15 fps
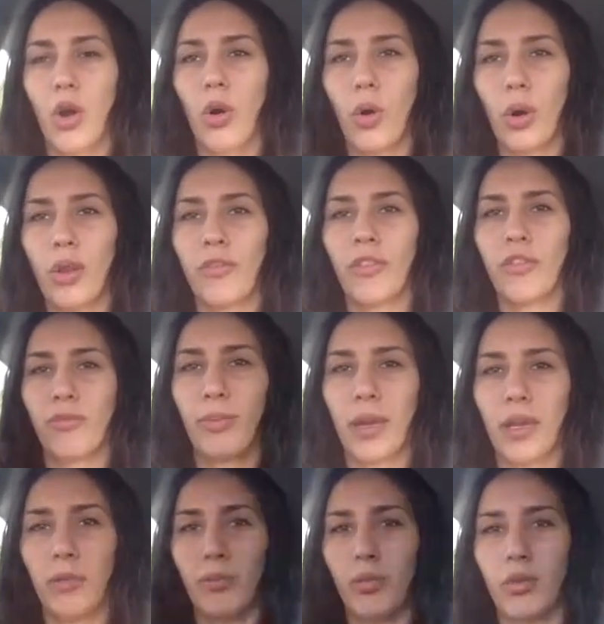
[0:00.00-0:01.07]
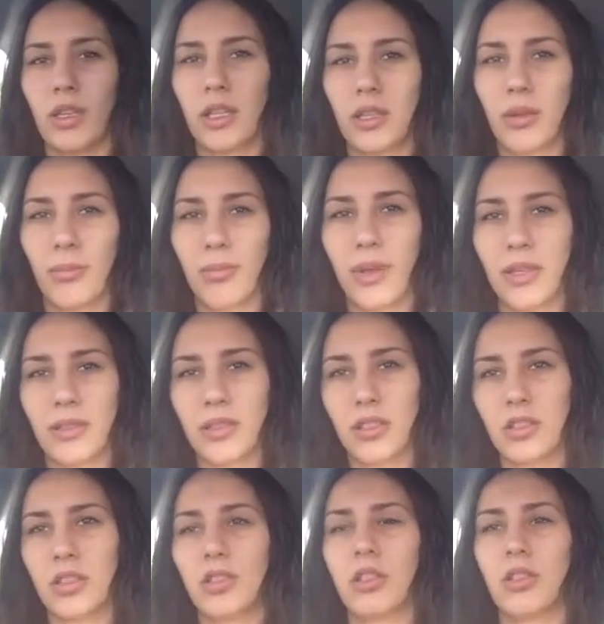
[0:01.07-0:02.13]
or if you've been bullied, the best
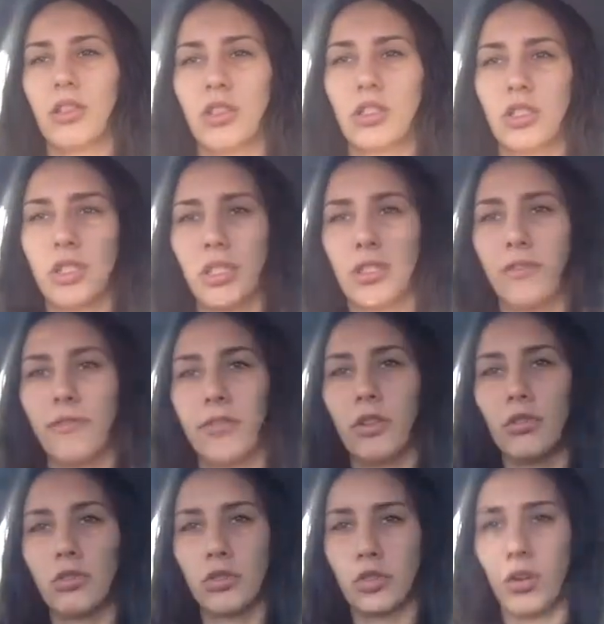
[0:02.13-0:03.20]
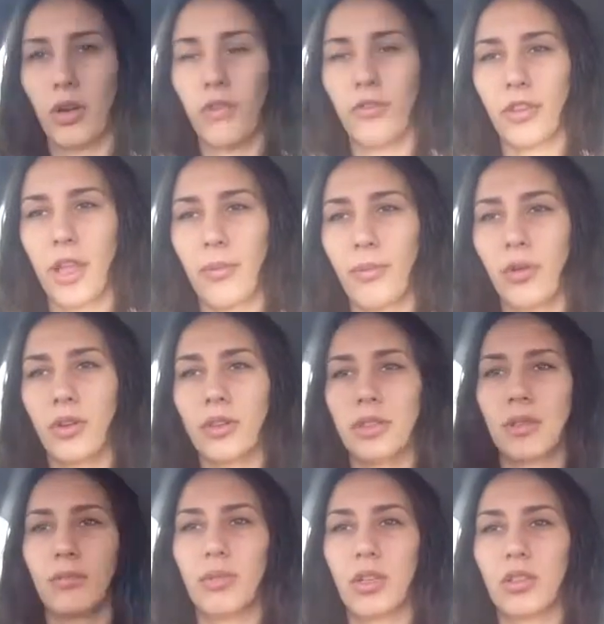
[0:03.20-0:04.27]
thing to do is just feel sorry for that
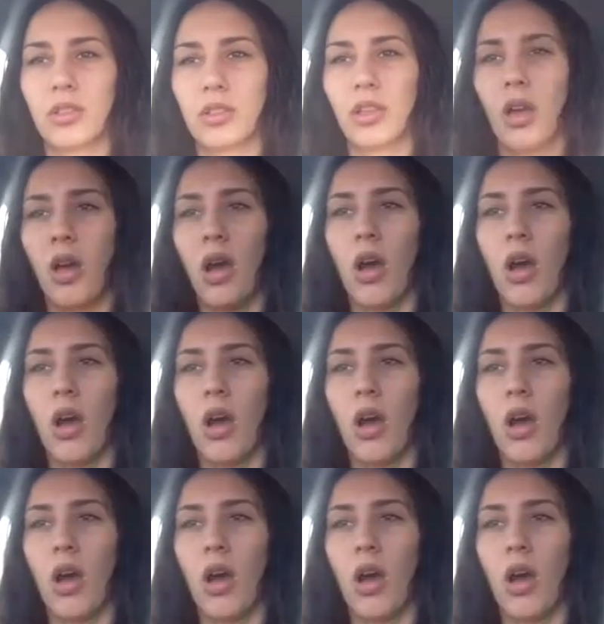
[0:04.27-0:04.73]
person, because